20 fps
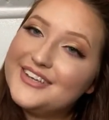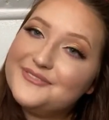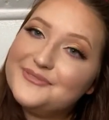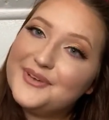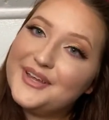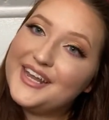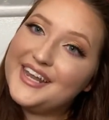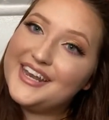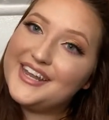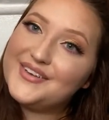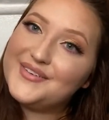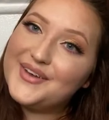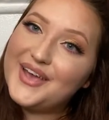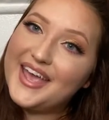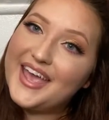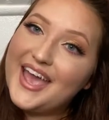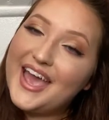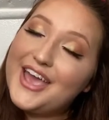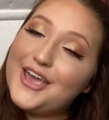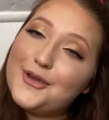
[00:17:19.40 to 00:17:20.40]
But
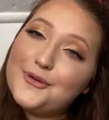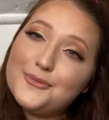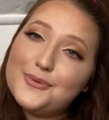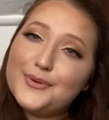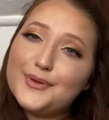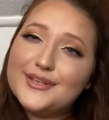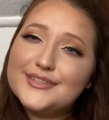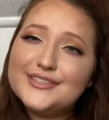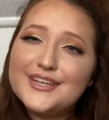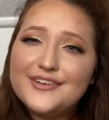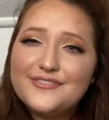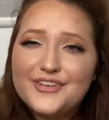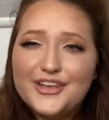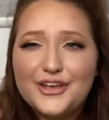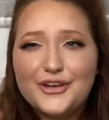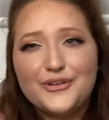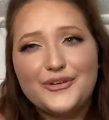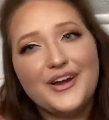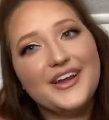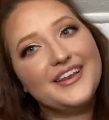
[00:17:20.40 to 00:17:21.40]
anyway, I hope you guys are having a
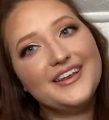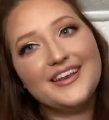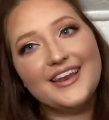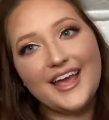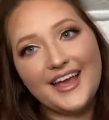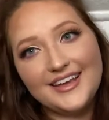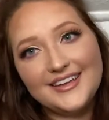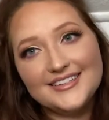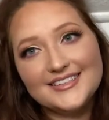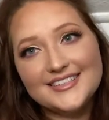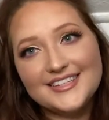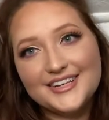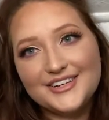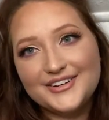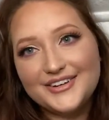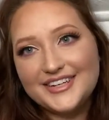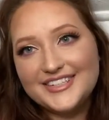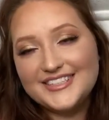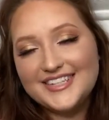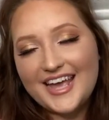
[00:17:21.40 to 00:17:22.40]
great night, a
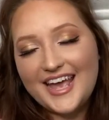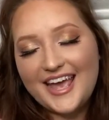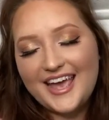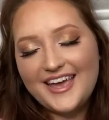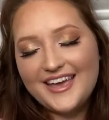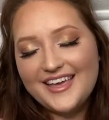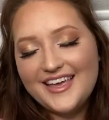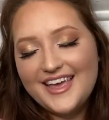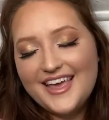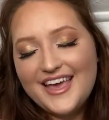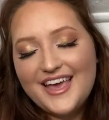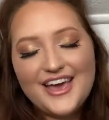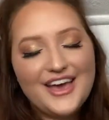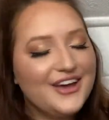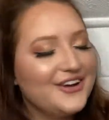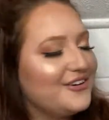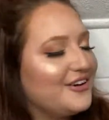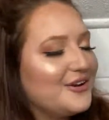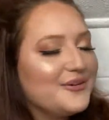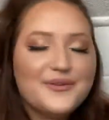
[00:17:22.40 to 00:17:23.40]
great day, a
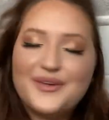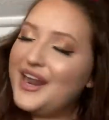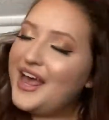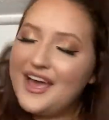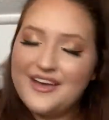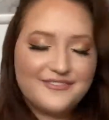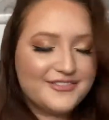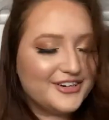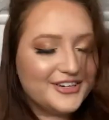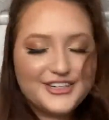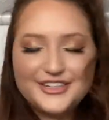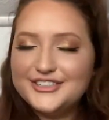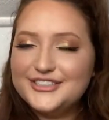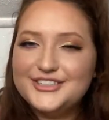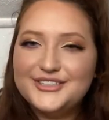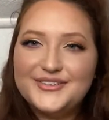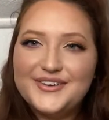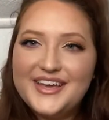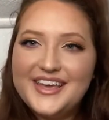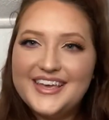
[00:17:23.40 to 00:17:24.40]
great whatever you're
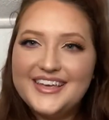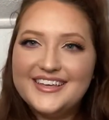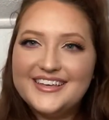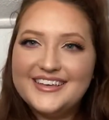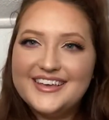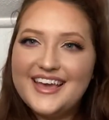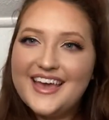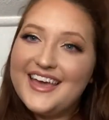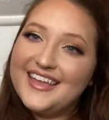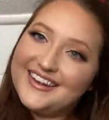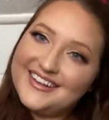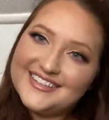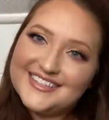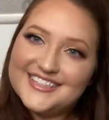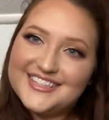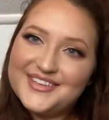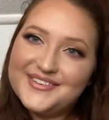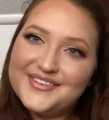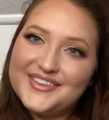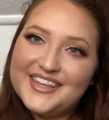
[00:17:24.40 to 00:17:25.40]
doing, and I'll
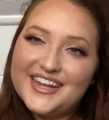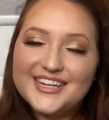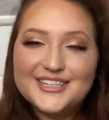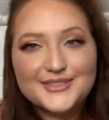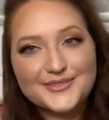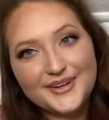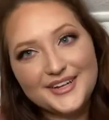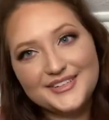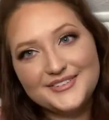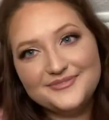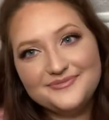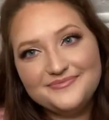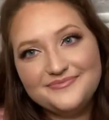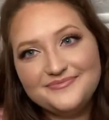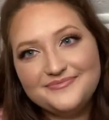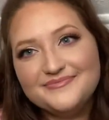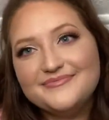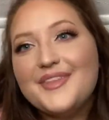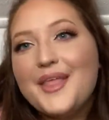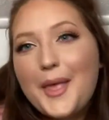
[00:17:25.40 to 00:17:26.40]
see you in the next one.
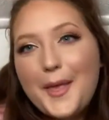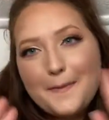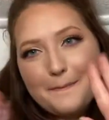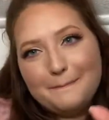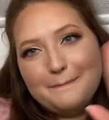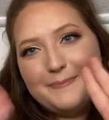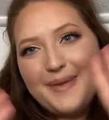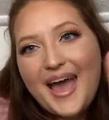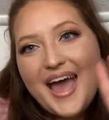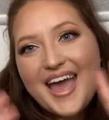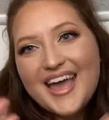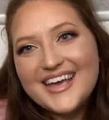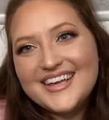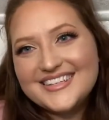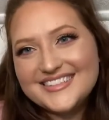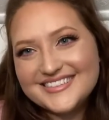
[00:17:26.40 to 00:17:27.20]
Bye.